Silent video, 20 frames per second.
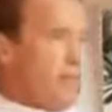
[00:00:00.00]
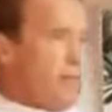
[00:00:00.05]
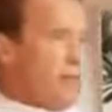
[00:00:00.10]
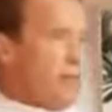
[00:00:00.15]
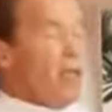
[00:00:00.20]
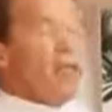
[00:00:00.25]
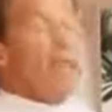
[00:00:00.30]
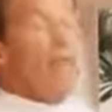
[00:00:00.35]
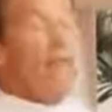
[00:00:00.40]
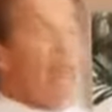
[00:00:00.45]

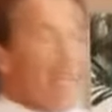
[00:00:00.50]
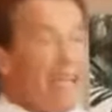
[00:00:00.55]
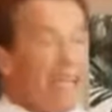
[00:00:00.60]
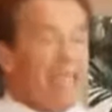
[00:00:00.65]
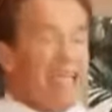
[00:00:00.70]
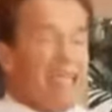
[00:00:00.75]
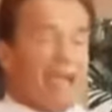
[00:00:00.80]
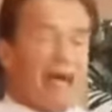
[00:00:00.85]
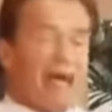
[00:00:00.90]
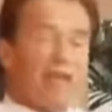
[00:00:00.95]
and you have
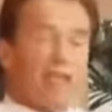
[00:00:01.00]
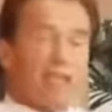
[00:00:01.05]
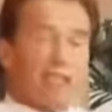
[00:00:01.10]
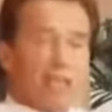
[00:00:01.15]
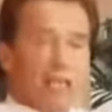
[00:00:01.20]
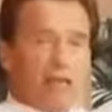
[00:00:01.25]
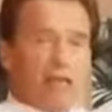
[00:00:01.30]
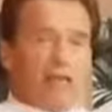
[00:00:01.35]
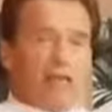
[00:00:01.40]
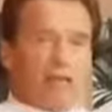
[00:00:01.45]
18 hours
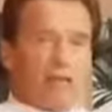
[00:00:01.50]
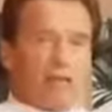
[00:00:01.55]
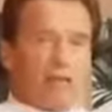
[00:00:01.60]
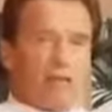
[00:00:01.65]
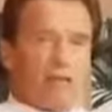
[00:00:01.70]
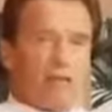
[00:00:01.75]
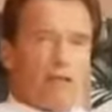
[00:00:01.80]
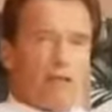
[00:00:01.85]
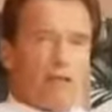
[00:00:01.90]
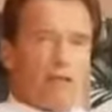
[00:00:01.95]
left.
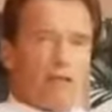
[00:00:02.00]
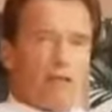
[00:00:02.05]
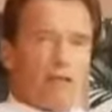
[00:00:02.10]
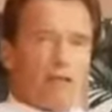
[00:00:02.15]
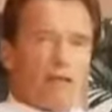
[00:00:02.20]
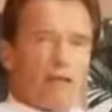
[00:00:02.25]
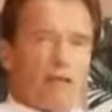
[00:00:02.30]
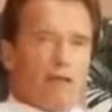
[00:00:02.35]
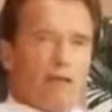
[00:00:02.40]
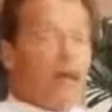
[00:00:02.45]

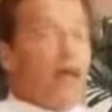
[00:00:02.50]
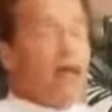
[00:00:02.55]
Now,